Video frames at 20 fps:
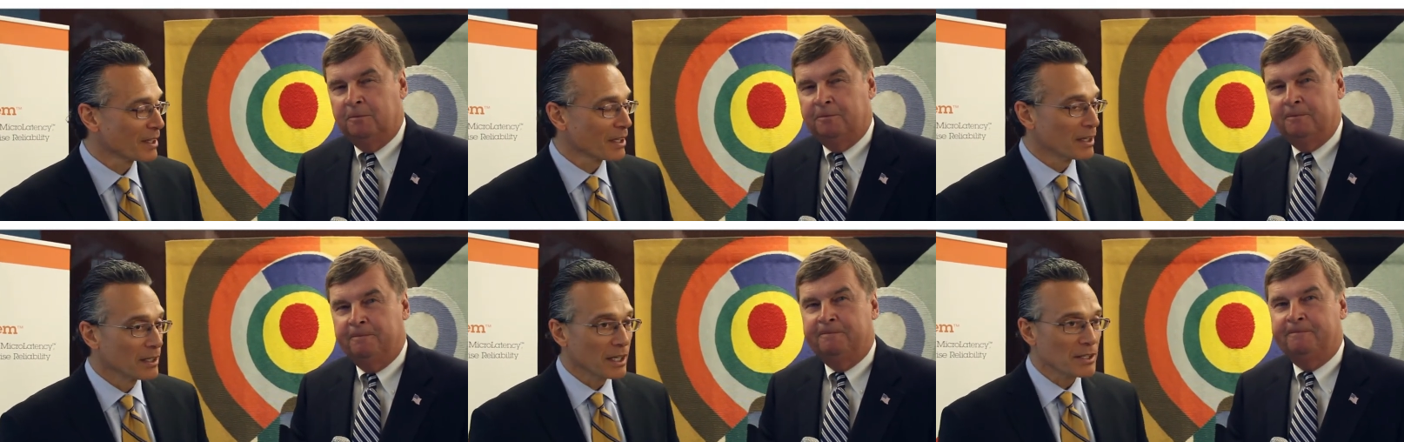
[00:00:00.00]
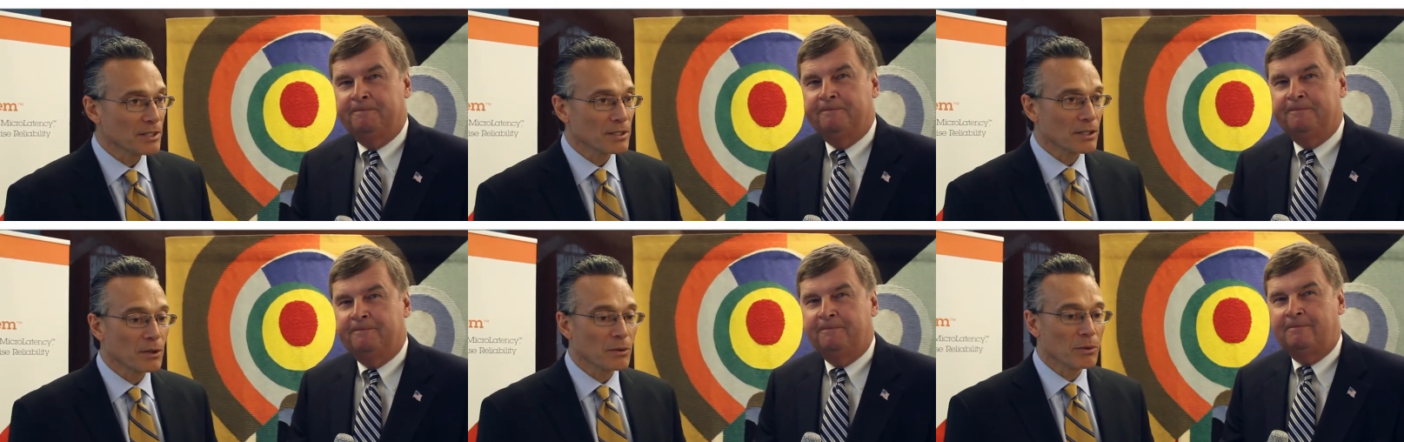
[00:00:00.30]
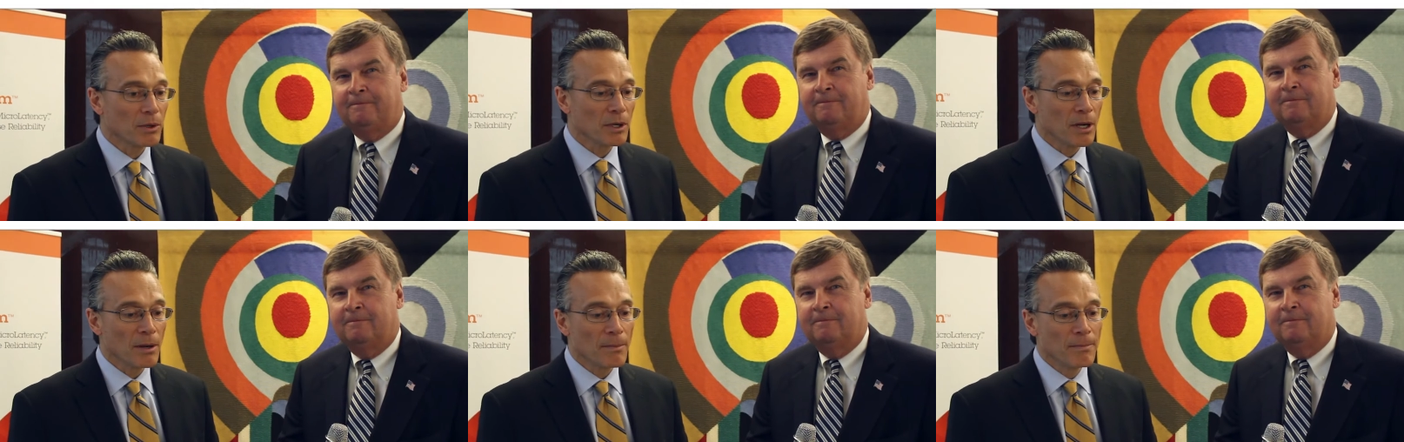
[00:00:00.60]
Speaker 1: Yeah,
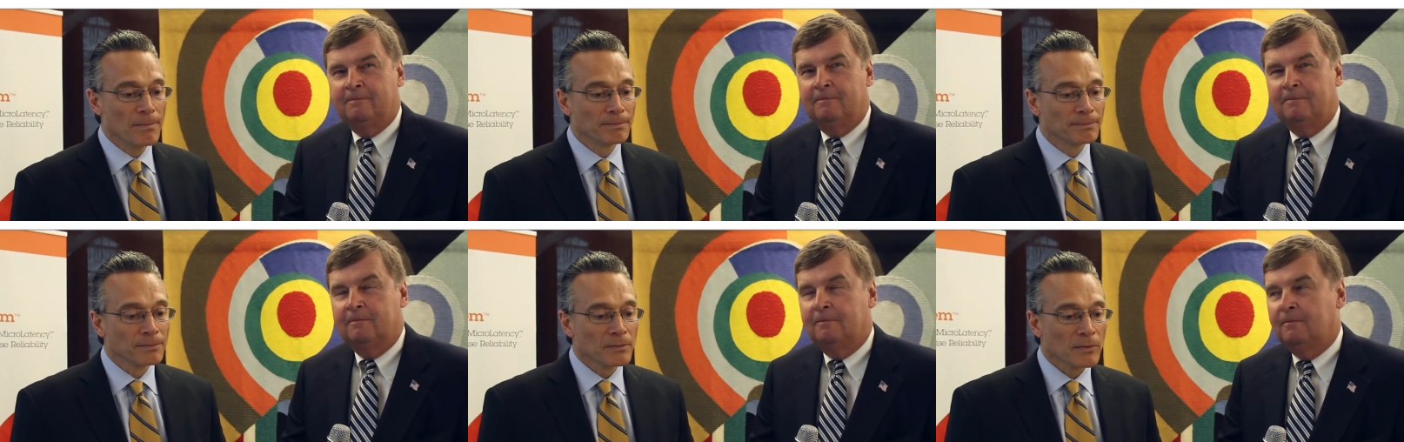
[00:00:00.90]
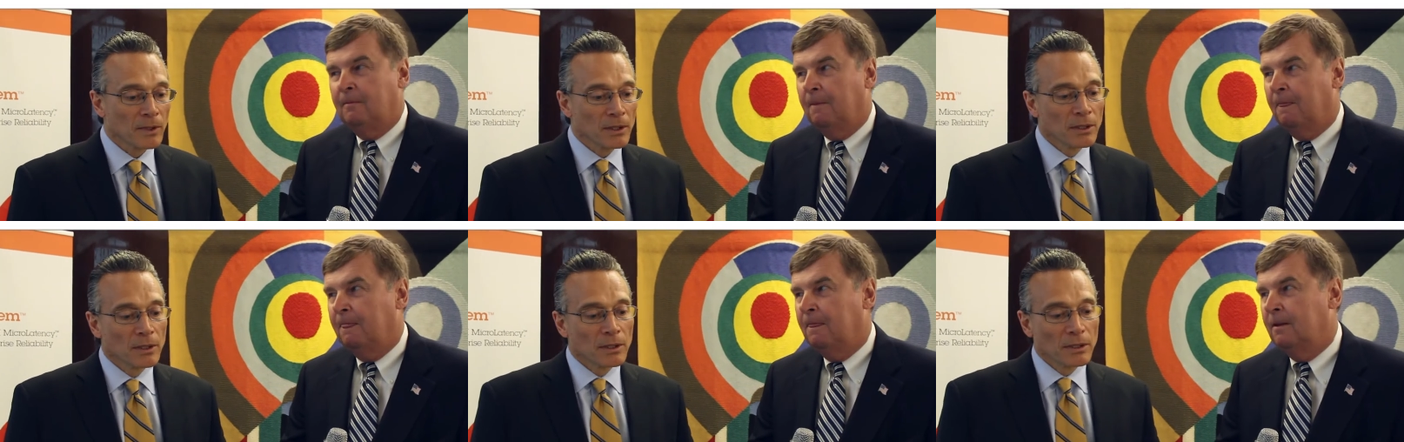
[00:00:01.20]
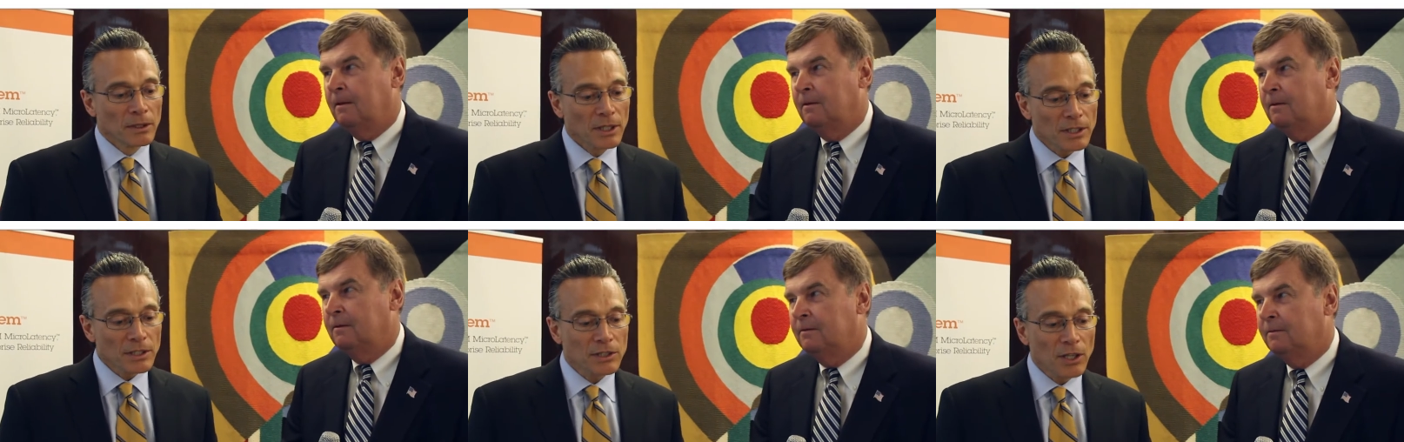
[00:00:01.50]
so
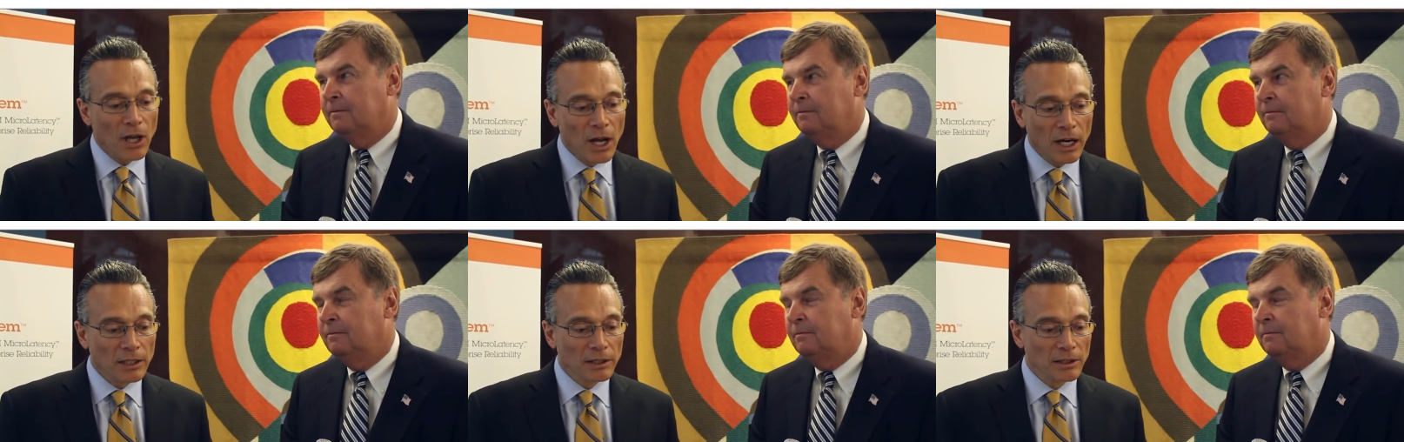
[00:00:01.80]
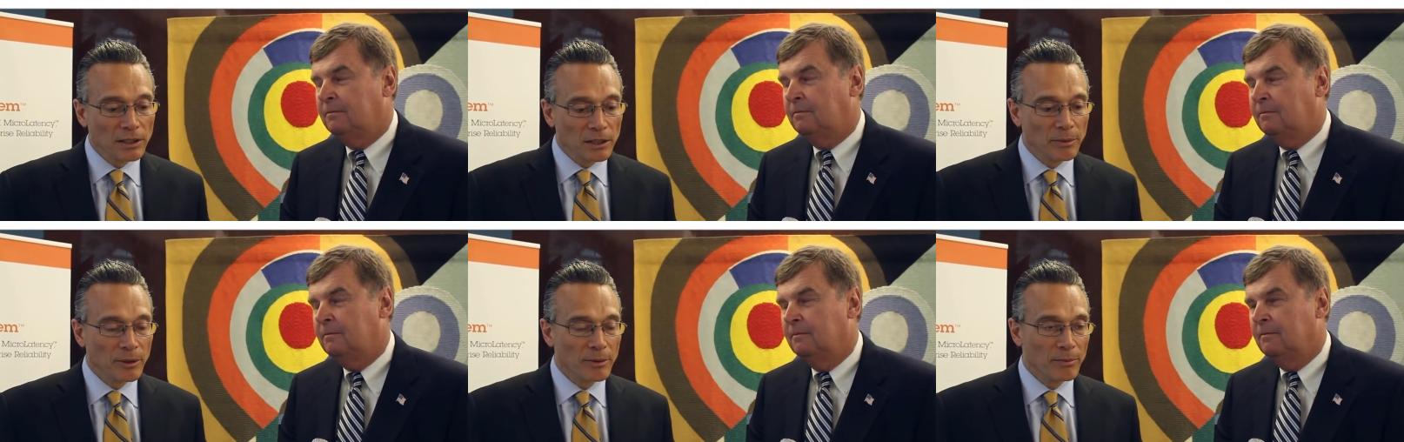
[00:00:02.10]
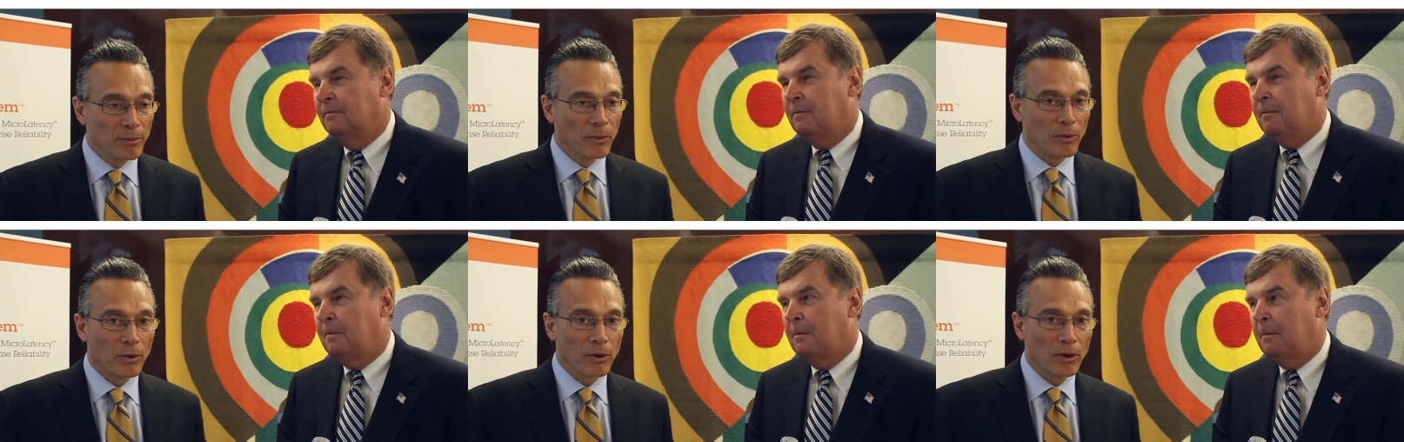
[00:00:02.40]
let's talk a little bit
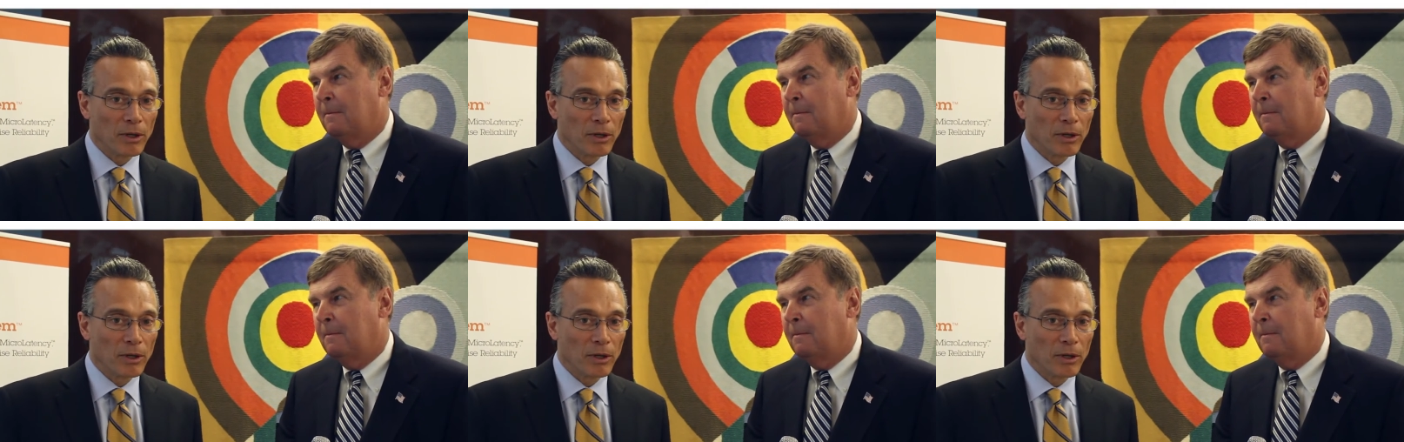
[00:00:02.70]
more